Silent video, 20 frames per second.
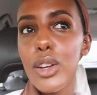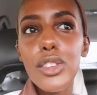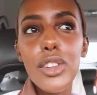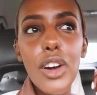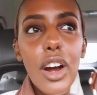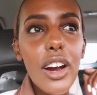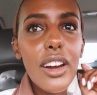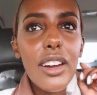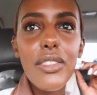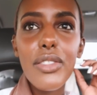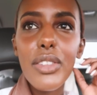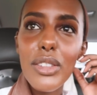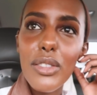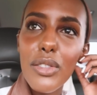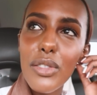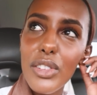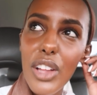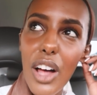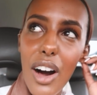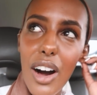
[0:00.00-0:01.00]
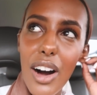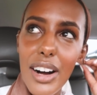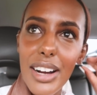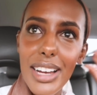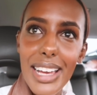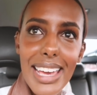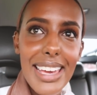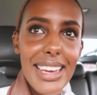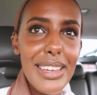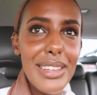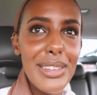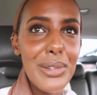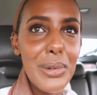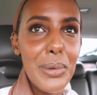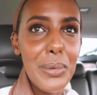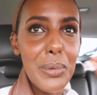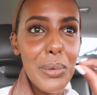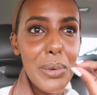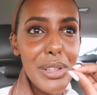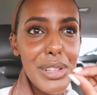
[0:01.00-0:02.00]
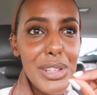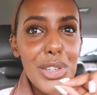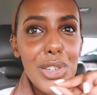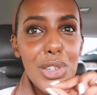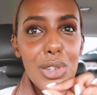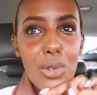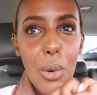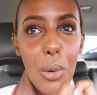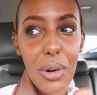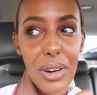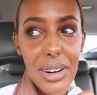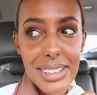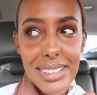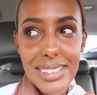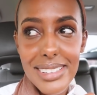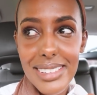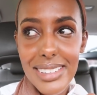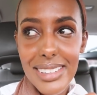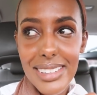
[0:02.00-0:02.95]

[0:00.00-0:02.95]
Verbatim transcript: Sorry this vlog is really short.